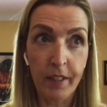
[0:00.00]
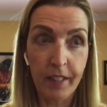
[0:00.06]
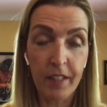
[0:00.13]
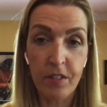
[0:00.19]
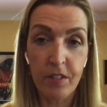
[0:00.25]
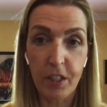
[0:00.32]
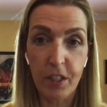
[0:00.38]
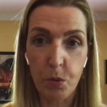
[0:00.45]
at
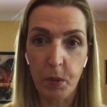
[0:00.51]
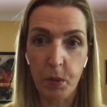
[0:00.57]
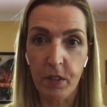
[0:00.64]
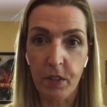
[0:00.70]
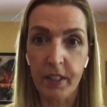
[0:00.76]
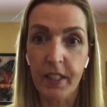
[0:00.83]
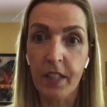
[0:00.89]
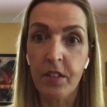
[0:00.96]
that stage,
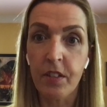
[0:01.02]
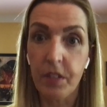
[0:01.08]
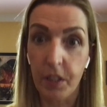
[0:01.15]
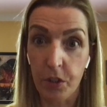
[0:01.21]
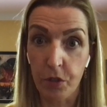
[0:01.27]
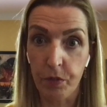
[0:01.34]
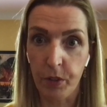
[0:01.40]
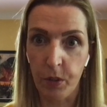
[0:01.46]
when you're at that
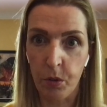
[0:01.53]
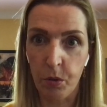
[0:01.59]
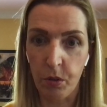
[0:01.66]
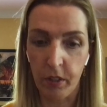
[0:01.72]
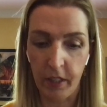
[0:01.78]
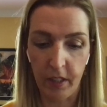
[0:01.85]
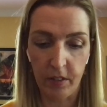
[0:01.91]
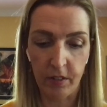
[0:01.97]
stage of your
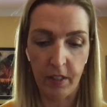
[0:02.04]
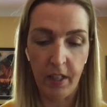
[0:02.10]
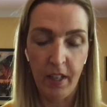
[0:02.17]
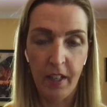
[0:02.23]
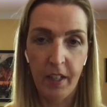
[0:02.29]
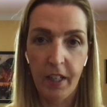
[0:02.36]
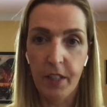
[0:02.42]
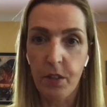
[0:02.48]
court case
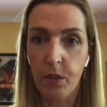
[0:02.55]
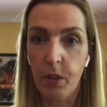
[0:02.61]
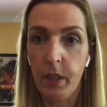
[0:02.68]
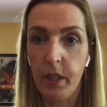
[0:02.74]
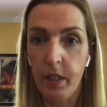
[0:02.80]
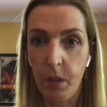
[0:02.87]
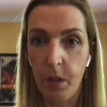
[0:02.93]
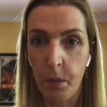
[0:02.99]
and
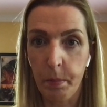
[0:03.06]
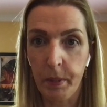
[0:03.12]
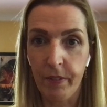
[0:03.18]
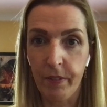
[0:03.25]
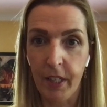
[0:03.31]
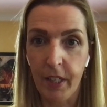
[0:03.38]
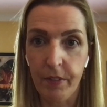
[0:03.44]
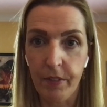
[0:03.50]
you're up
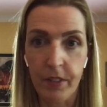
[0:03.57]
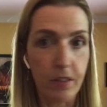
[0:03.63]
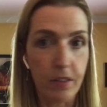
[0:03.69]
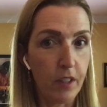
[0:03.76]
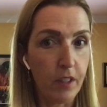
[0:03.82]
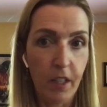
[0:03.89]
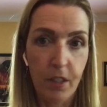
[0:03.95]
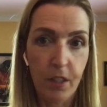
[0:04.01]
giving
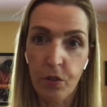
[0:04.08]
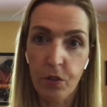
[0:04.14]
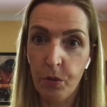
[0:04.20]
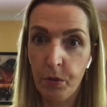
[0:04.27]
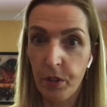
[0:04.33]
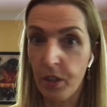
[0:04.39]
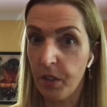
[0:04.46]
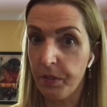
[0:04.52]
evidence, you're
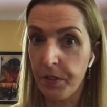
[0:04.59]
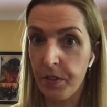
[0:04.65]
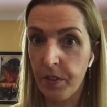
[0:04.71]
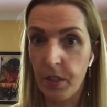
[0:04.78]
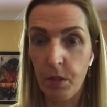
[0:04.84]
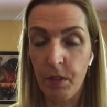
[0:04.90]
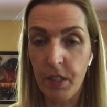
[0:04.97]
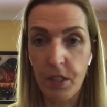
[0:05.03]
so
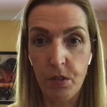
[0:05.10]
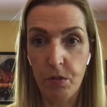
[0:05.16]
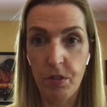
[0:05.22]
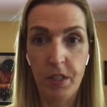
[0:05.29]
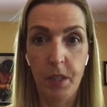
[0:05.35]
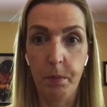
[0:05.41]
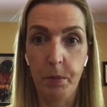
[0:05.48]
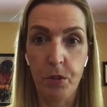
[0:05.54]
nervous that you really
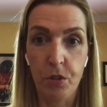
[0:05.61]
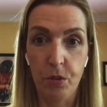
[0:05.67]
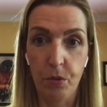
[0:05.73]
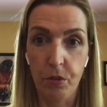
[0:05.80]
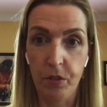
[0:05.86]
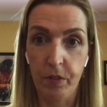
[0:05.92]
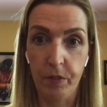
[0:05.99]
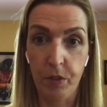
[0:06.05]
don't take much
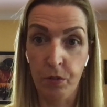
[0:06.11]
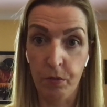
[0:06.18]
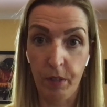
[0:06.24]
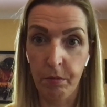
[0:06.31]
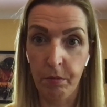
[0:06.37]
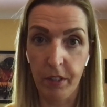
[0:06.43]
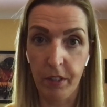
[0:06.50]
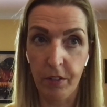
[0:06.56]
notice of your
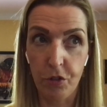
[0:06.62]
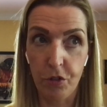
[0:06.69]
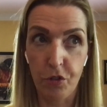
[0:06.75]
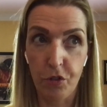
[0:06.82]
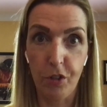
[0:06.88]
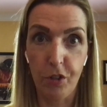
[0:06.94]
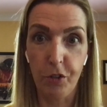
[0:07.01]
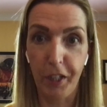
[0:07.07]
surroundings.
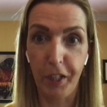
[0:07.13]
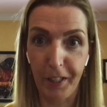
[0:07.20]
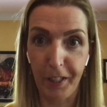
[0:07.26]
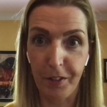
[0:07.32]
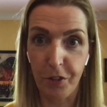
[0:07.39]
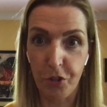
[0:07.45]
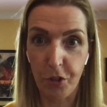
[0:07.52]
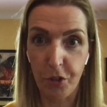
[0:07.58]
You're just looking
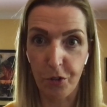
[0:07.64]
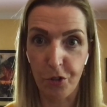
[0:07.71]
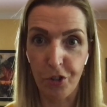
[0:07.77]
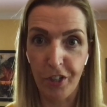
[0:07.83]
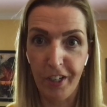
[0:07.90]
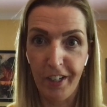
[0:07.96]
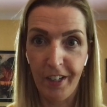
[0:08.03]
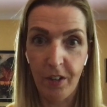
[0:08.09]
at the
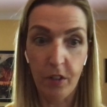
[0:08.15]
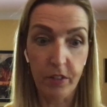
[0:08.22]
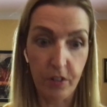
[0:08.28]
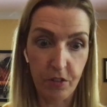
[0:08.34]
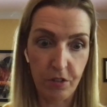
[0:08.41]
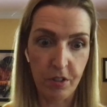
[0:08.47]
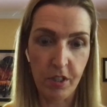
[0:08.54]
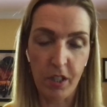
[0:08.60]
judge or
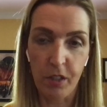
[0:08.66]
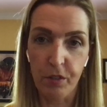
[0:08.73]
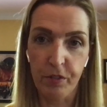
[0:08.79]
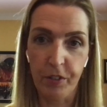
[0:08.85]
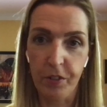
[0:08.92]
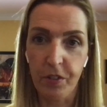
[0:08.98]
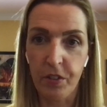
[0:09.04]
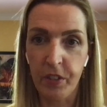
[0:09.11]
the
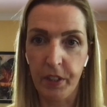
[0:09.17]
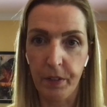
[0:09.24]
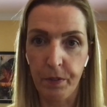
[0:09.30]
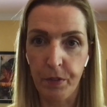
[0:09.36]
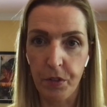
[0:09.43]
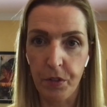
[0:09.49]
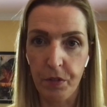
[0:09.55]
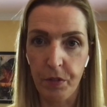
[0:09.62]
stenographer sitting
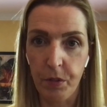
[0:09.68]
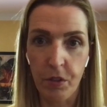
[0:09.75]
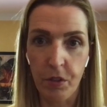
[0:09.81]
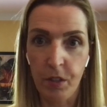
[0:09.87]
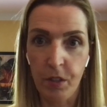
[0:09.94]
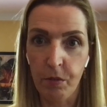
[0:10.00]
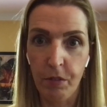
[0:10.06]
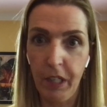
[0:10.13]
in front of you.
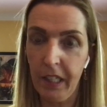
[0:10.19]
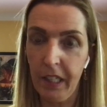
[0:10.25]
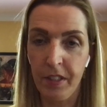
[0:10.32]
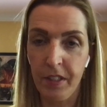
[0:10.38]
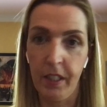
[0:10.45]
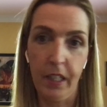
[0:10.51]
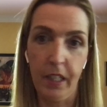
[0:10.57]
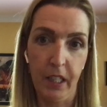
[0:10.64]
You're not really
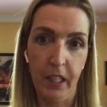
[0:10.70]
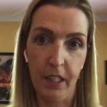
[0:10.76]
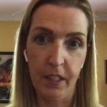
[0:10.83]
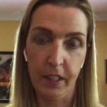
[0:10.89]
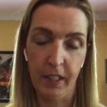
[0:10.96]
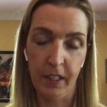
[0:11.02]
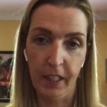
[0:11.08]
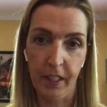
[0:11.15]
taking in
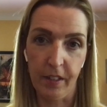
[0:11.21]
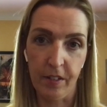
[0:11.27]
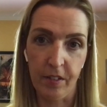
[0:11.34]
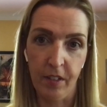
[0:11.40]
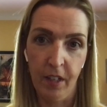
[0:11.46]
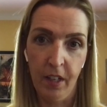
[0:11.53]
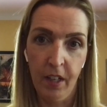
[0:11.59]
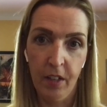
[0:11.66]
anything
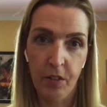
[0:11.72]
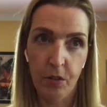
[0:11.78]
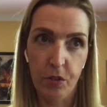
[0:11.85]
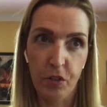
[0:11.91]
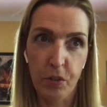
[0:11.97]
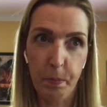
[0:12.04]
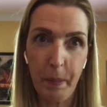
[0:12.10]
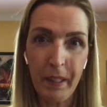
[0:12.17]
else.
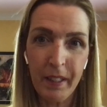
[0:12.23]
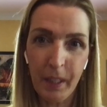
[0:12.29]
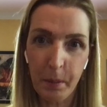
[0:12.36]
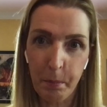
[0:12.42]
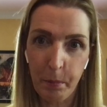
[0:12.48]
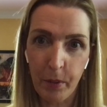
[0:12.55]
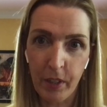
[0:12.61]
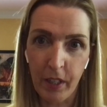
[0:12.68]
So to spend
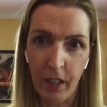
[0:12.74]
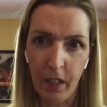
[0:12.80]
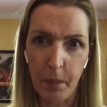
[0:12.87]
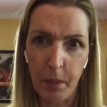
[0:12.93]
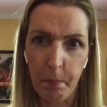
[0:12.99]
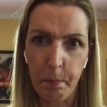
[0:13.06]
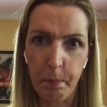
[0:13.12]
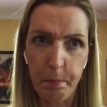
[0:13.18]
that money
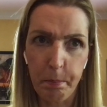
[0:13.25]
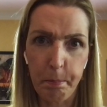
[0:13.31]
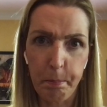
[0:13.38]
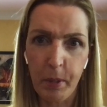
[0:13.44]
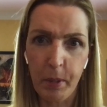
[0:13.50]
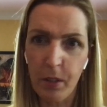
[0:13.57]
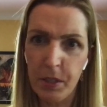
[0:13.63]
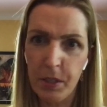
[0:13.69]
on a
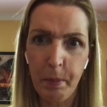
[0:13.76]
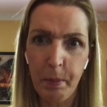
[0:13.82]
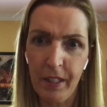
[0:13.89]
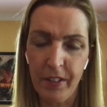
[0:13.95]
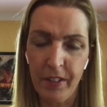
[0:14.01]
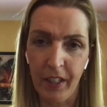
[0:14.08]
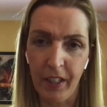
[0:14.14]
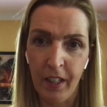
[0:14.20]
bloody
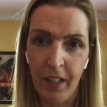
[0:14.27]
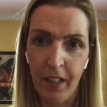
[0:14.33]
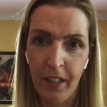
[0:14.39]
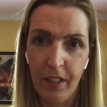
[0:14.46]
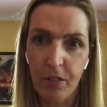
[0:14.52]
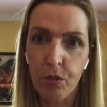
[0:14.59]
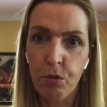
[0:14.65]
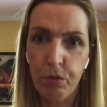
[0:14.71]
building
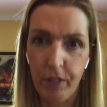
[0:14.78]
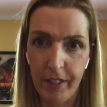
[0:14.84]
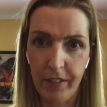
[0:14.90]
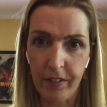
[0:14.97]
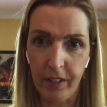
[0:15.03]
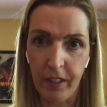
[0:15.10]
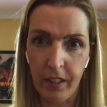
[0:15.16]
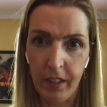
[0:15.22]
is
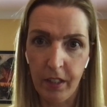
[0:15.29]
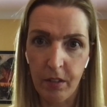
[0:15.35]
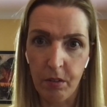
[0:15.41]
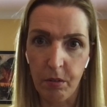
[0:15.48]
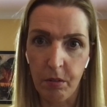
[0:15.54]
crazy.